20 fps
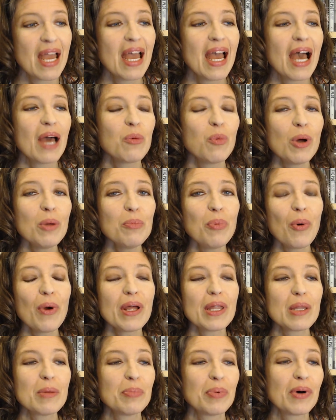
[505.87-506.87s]
At one point
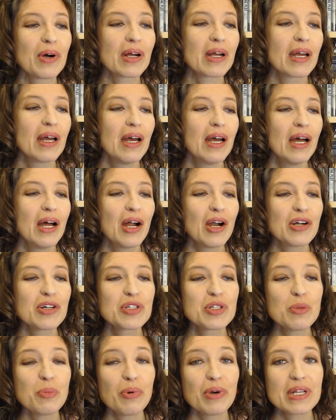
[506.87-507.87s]
in the book, her
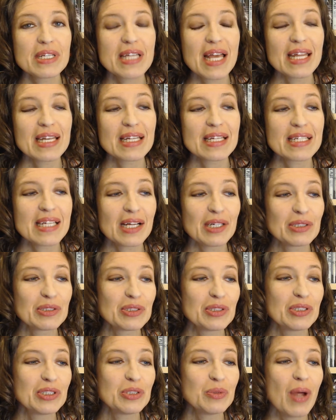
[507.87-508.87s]
superintendent tells
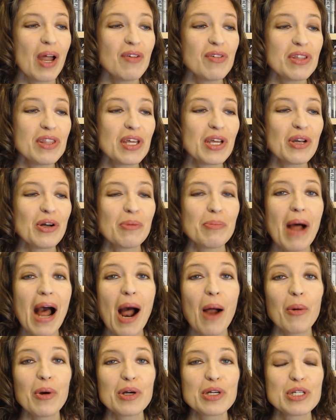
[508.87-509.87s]
her to do everything in her
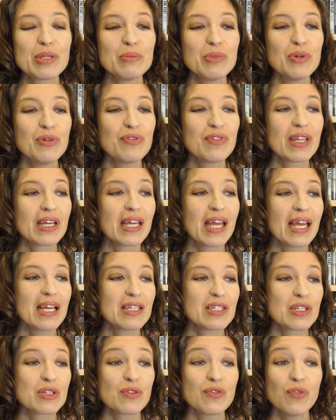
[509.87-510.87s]
power to move the
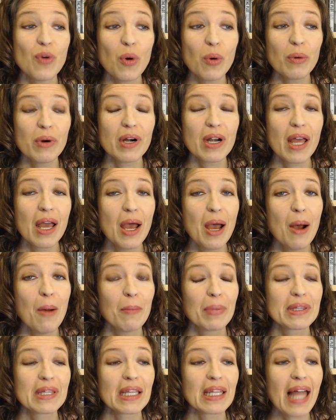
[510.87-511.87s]
cases forward,
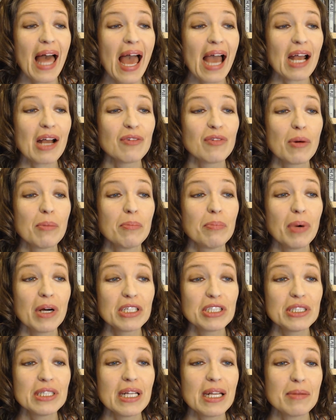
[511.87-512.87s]
but the lack of a
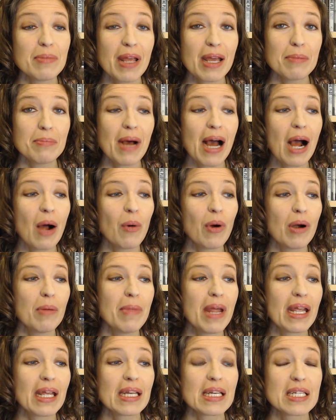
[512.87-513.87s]
budget and manpower
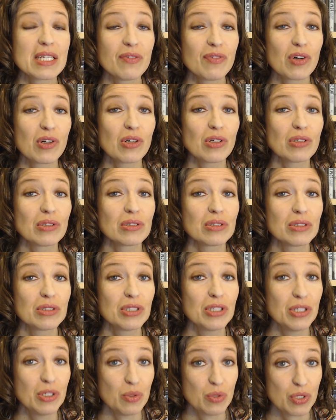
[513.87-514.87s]
make it difficult
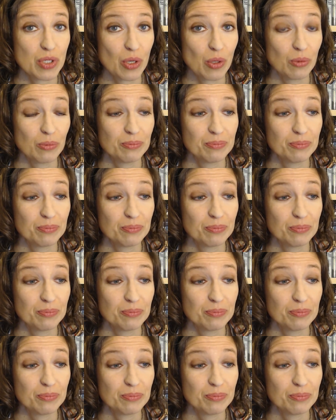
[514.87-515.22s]
to do so.